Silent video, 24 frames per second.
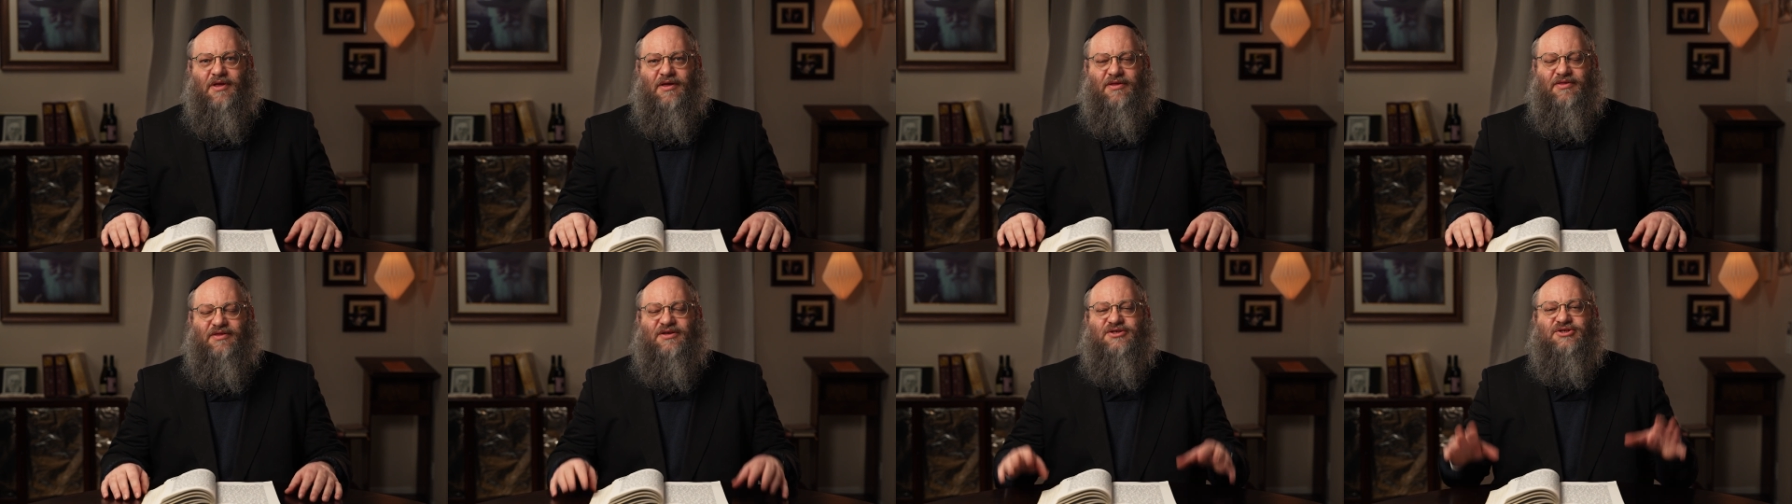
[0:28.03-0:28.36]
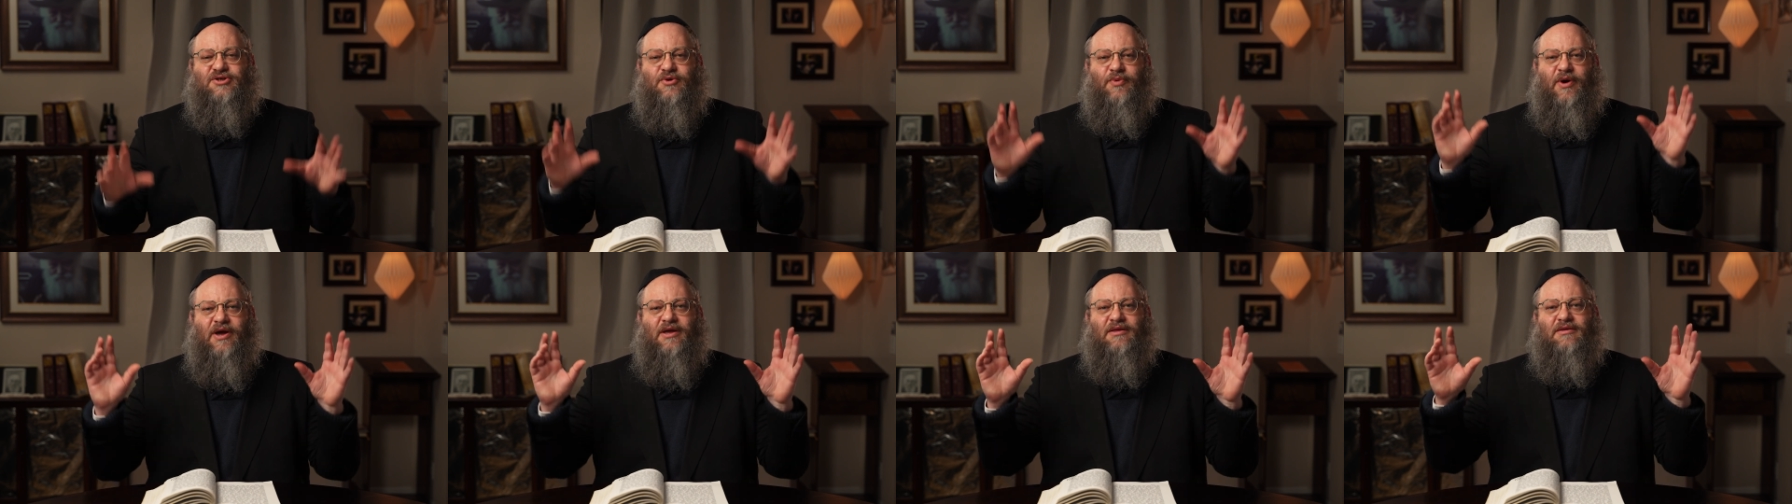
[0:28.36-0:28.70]
this
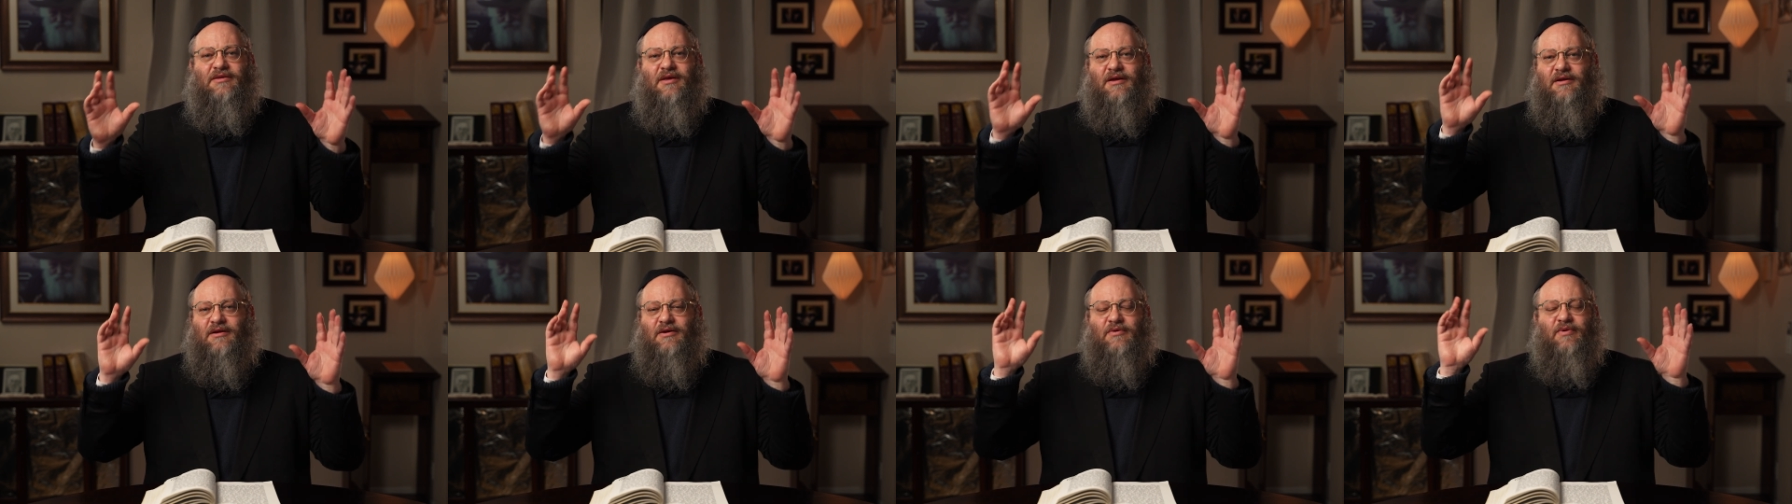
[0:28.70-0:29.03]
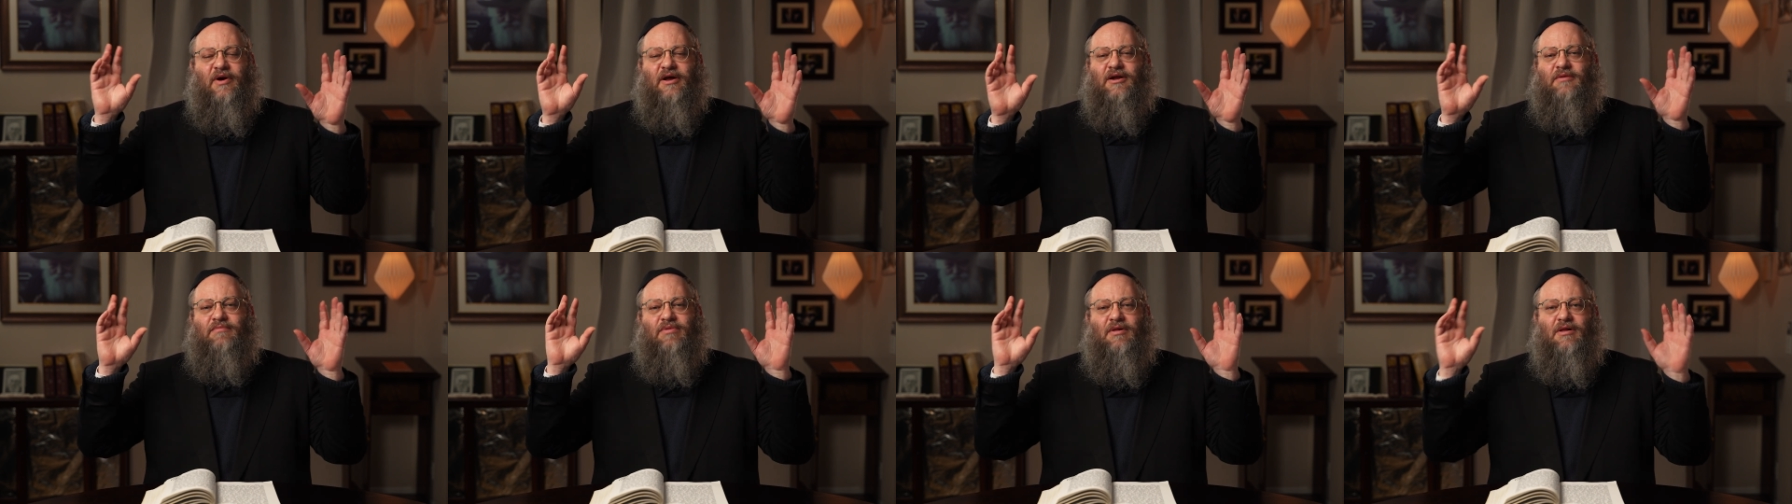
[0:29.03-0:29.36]
great and
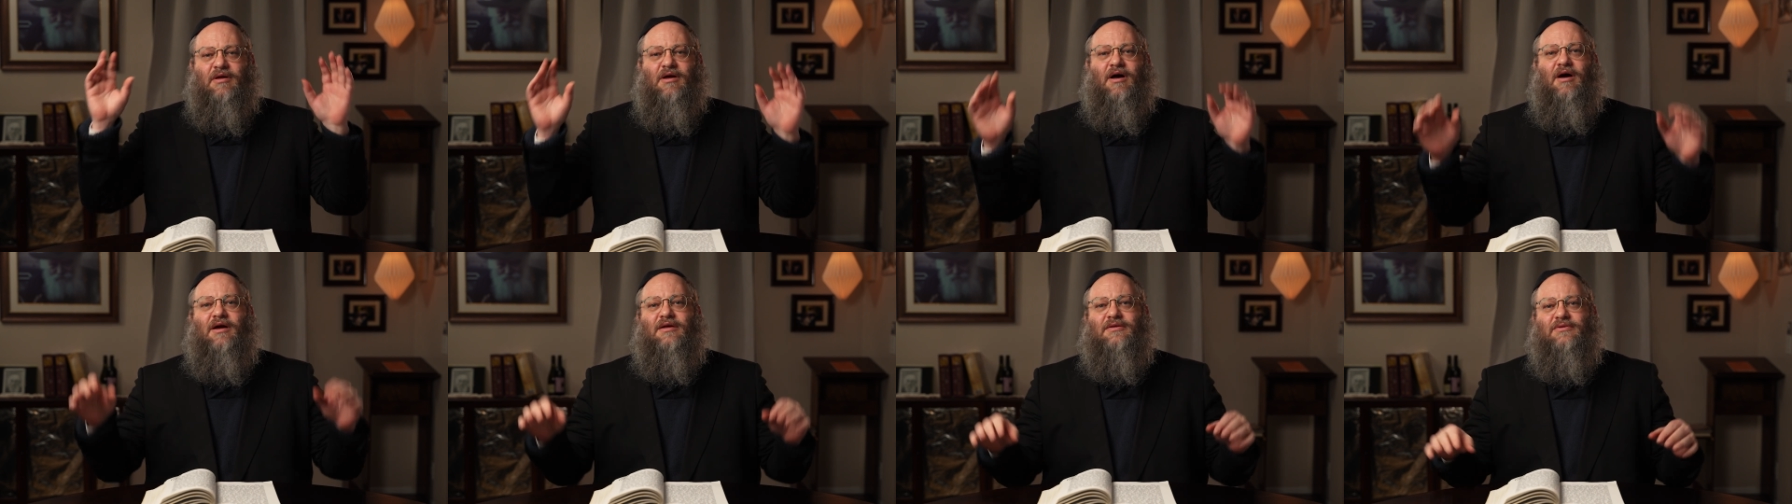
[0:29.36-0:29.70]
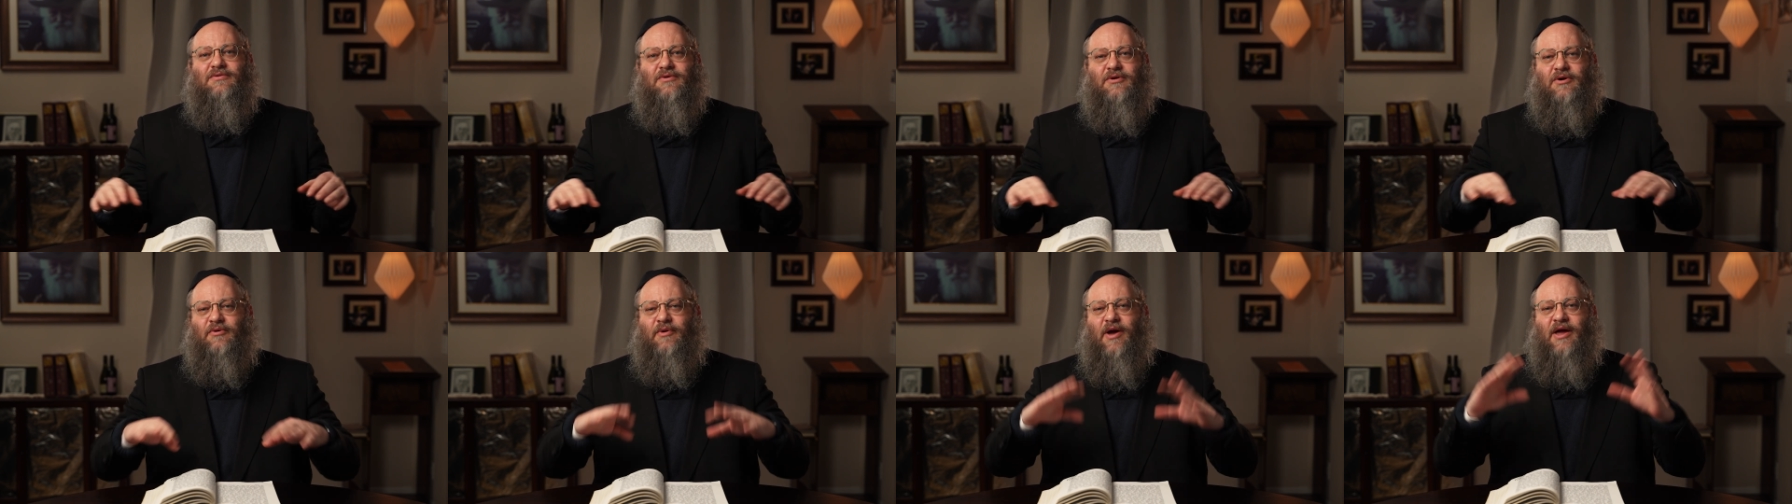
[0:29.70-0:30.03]
incredible
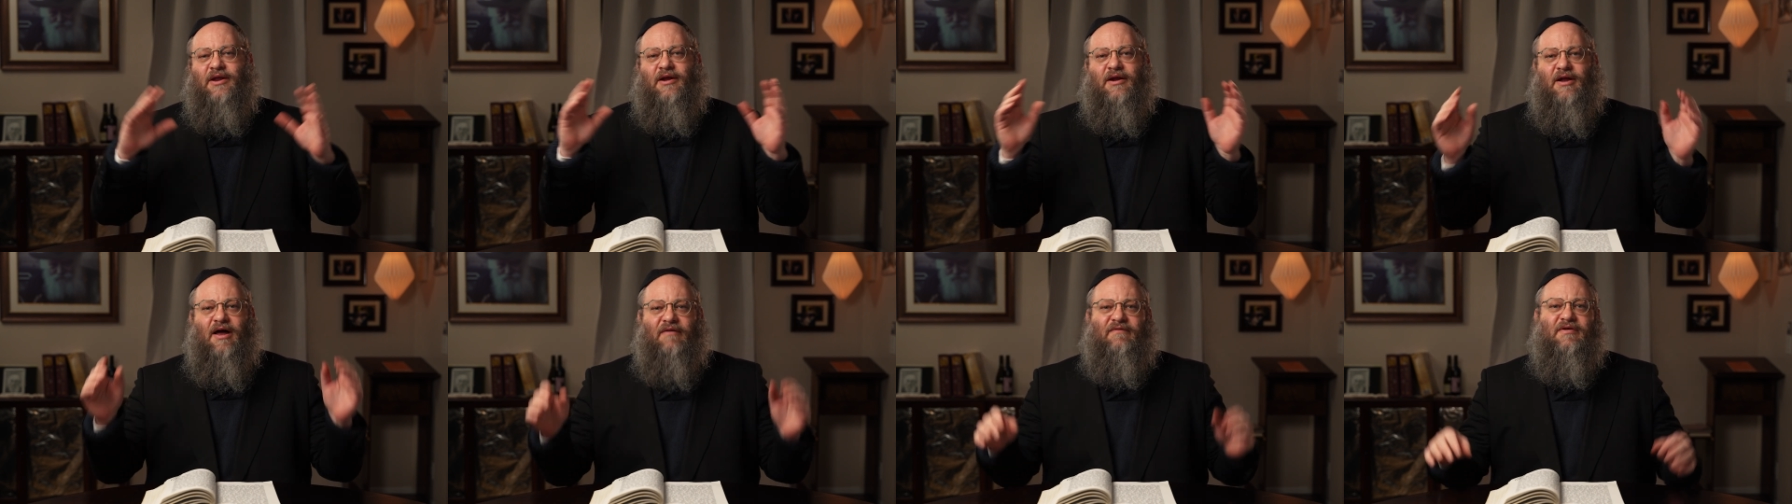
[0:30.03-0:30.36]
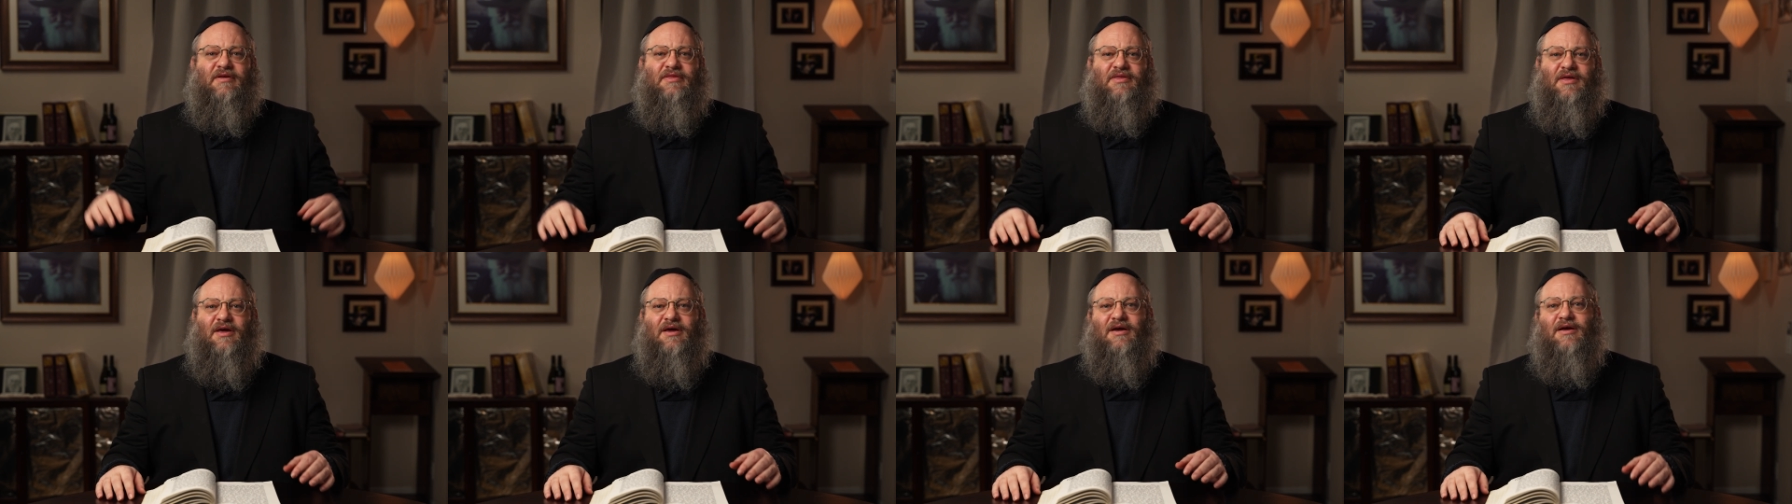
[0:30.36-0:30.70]
God who created
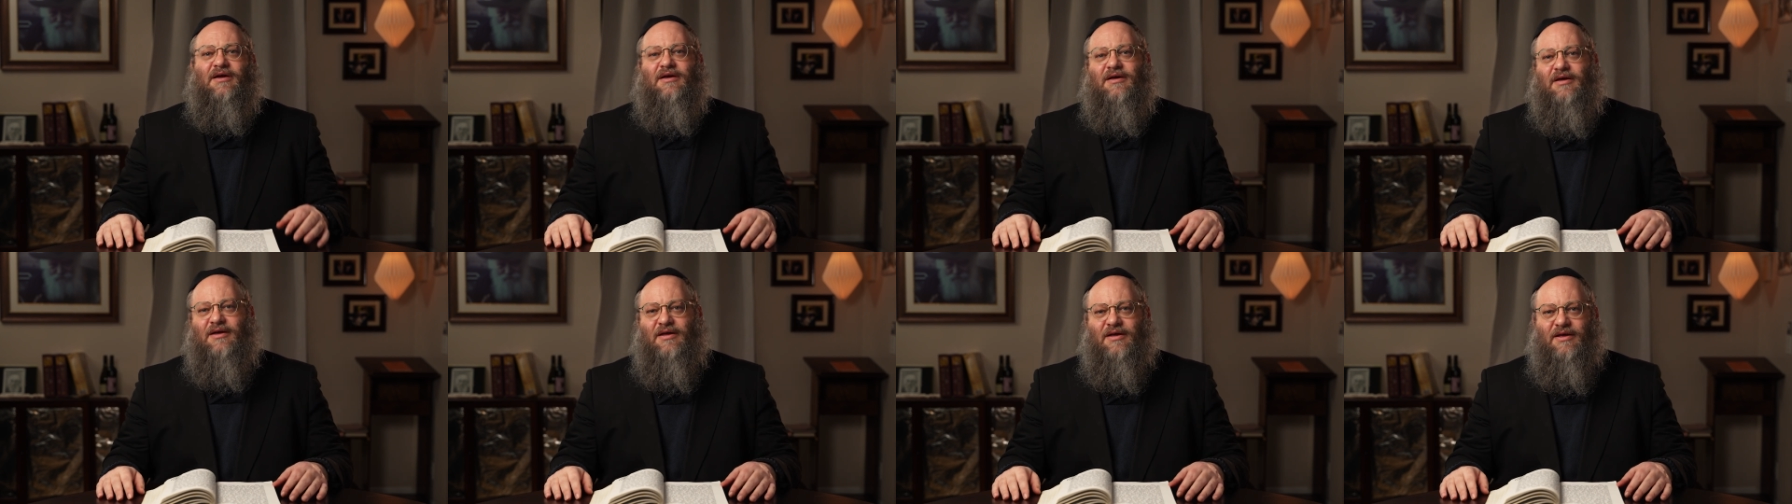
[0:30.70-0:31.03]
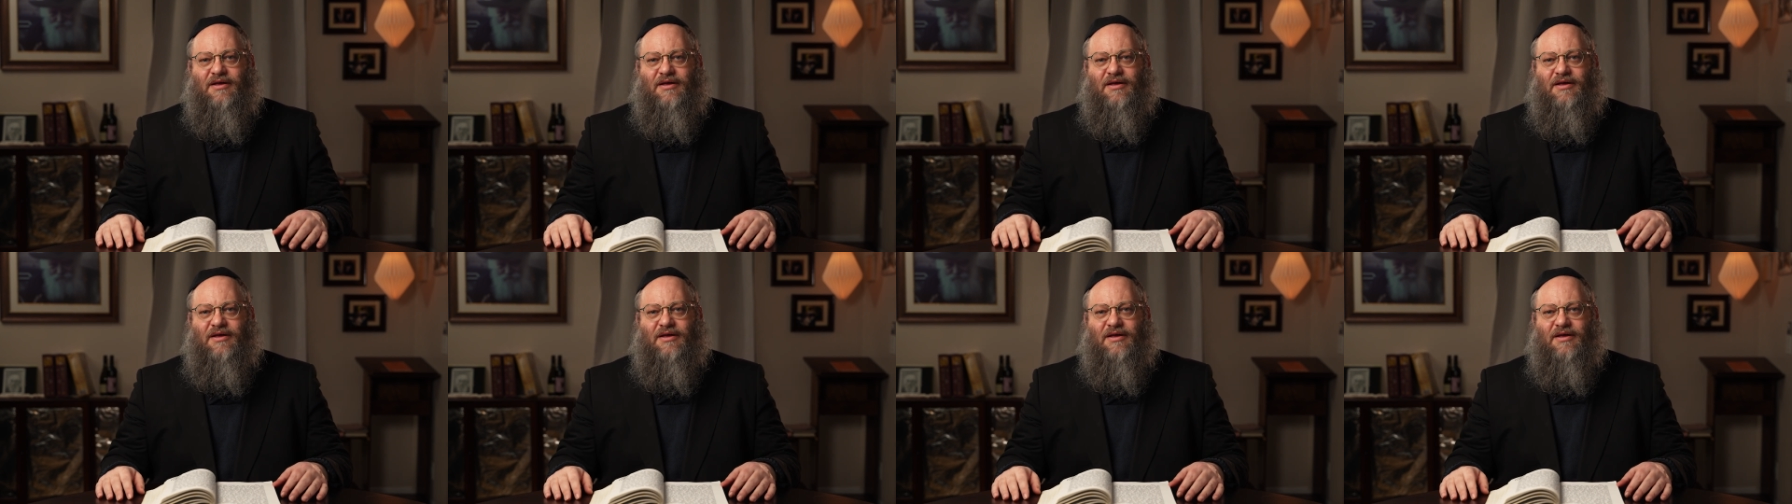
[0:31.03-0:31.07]
everything